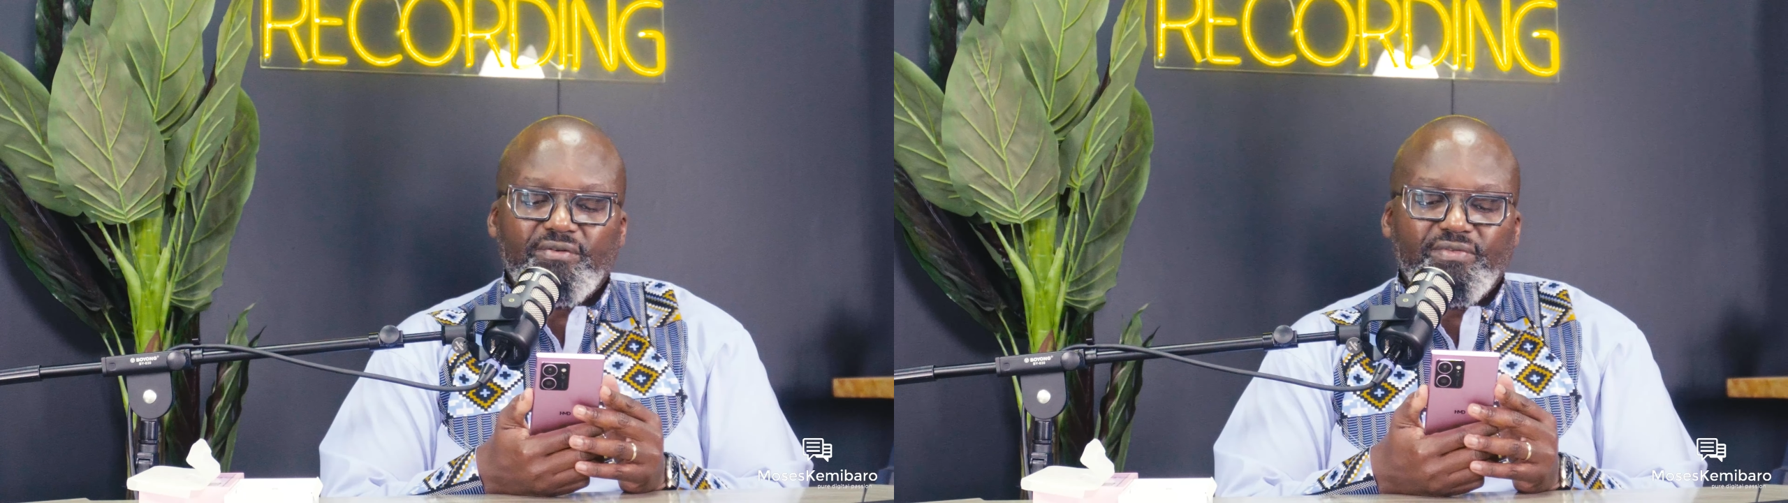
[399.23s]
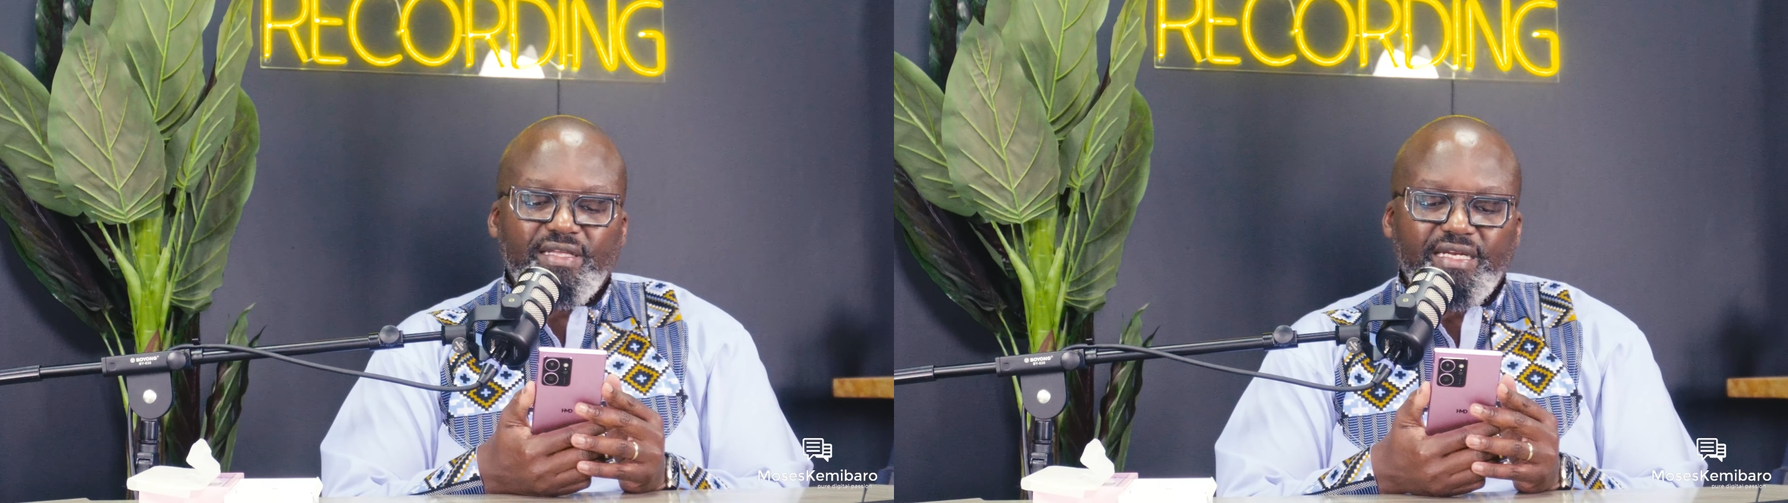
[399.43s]

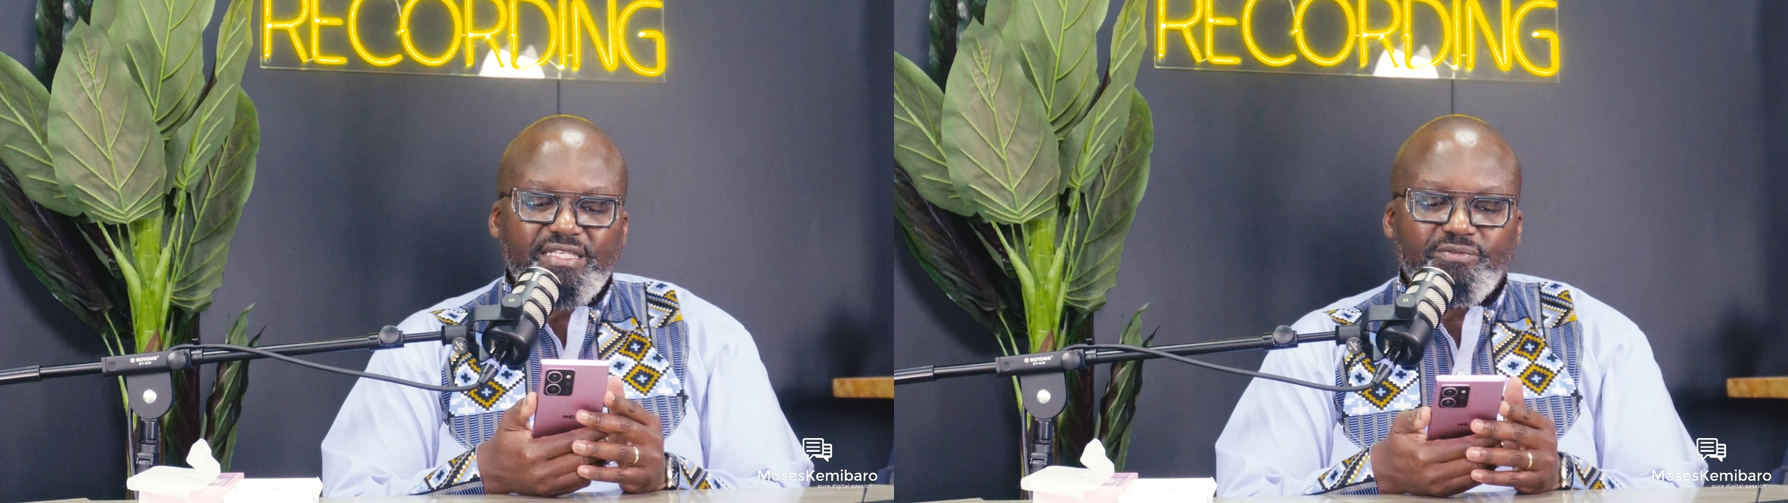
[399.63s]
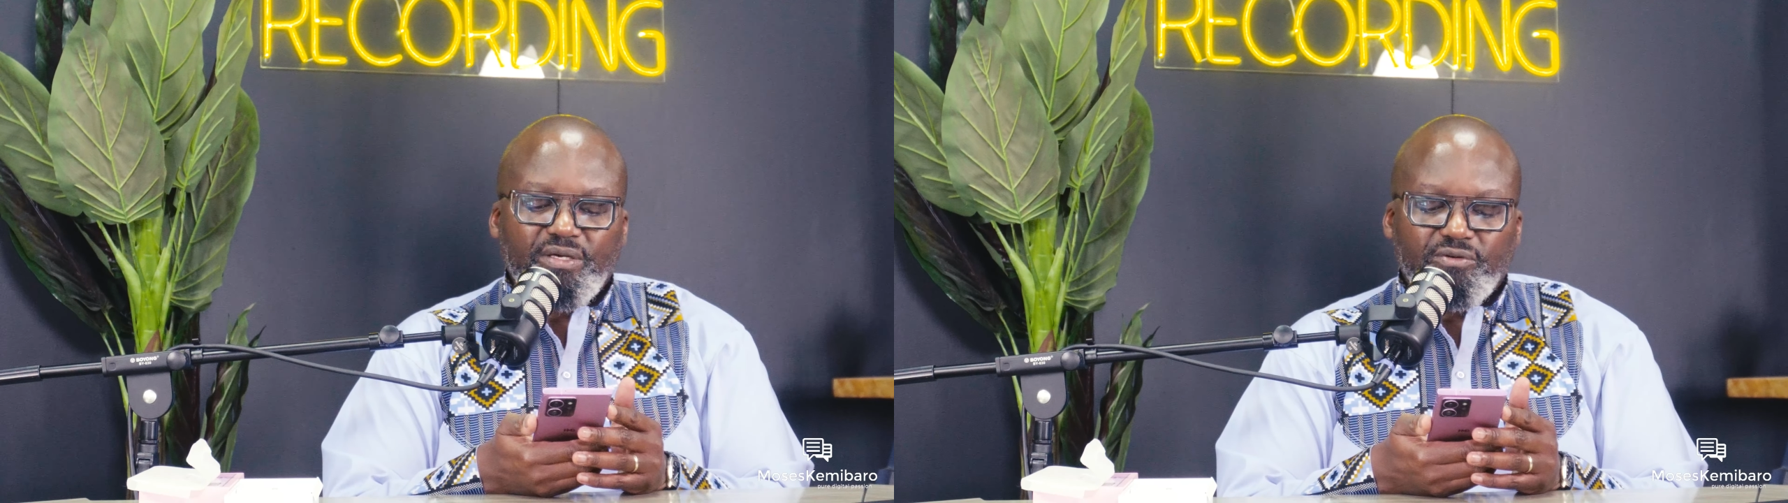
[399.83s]
over the
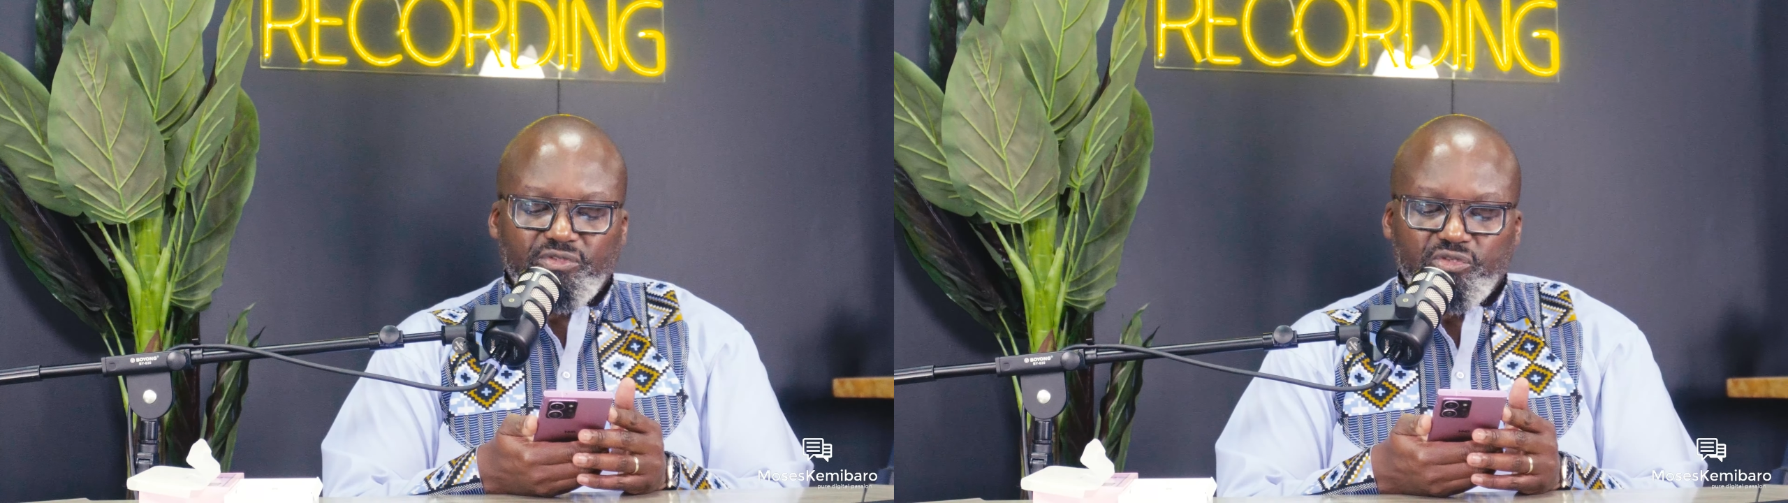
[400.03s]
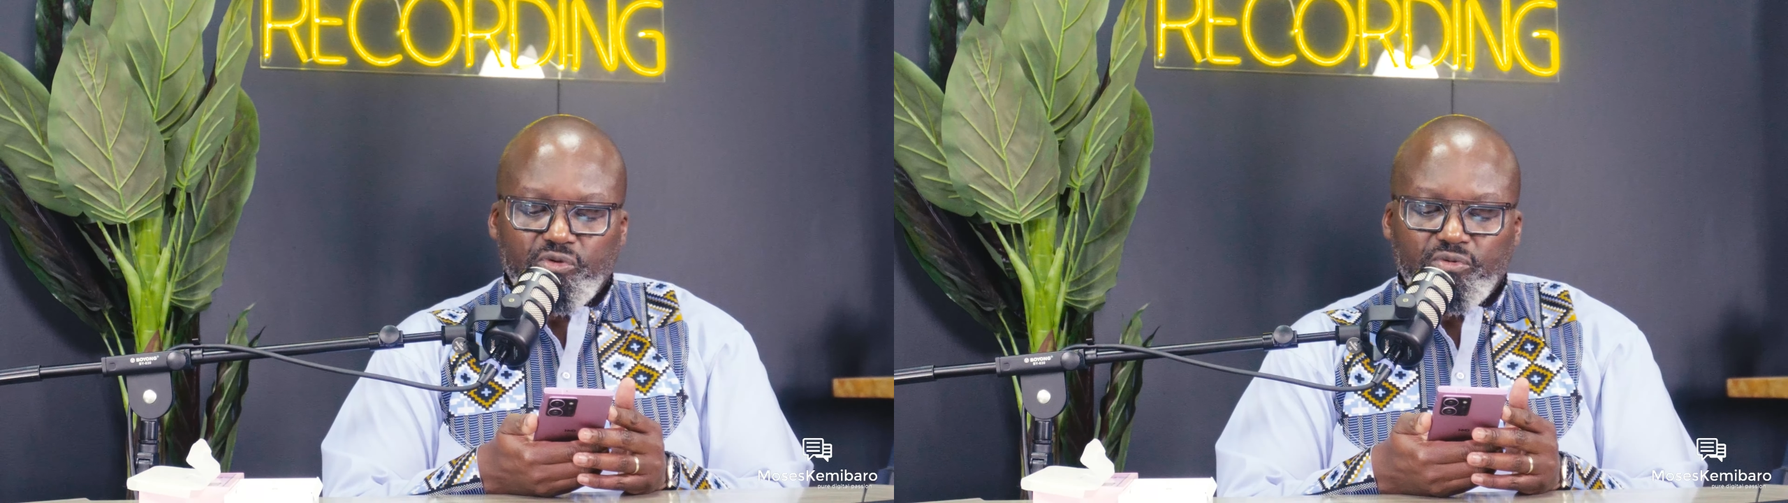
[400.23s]
next week
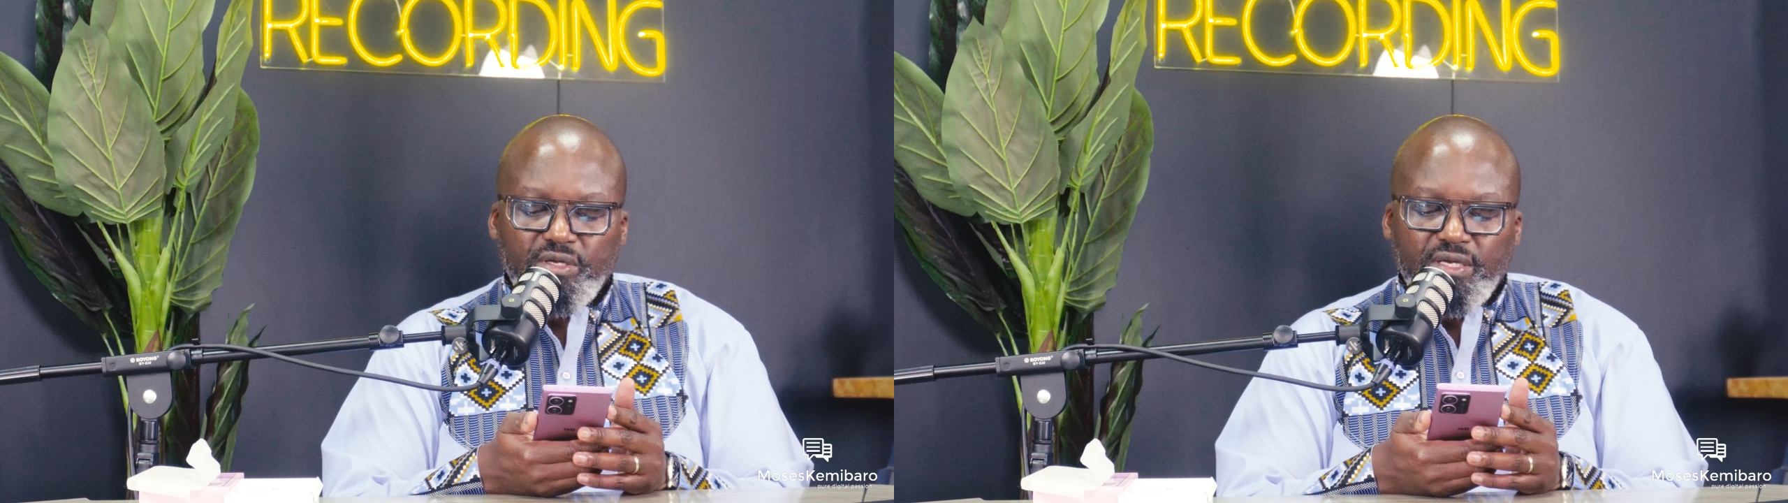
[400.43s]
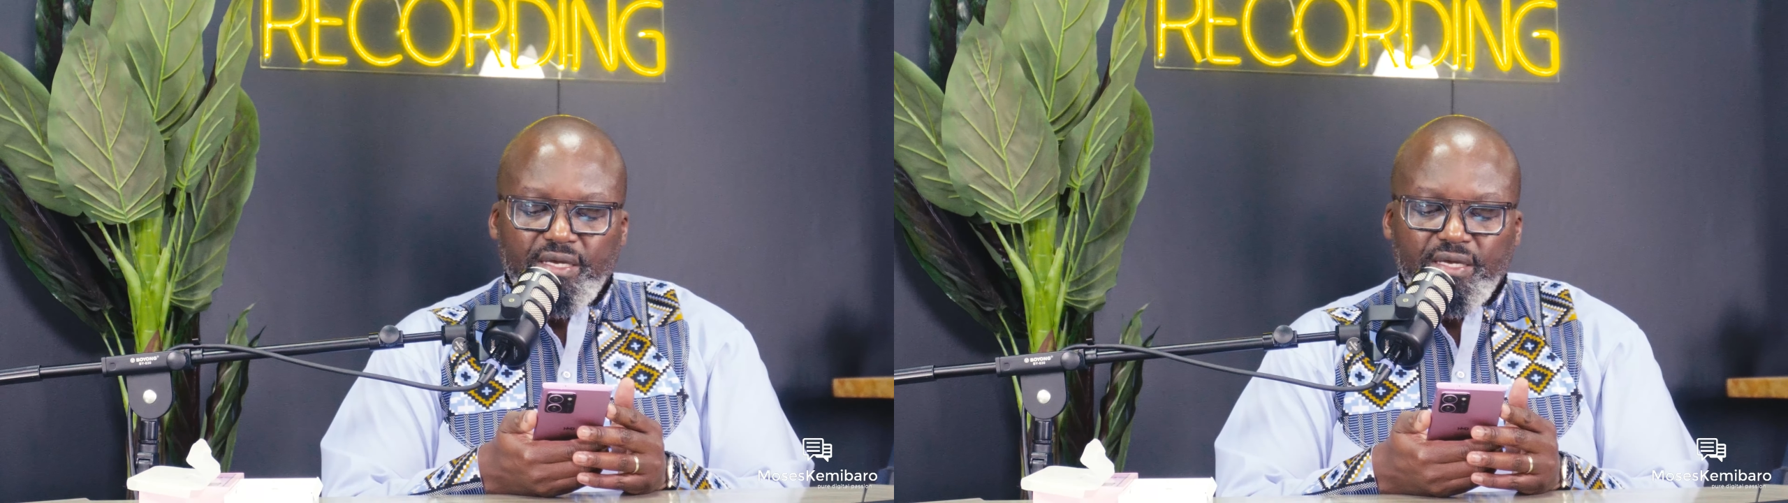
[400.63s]
or so.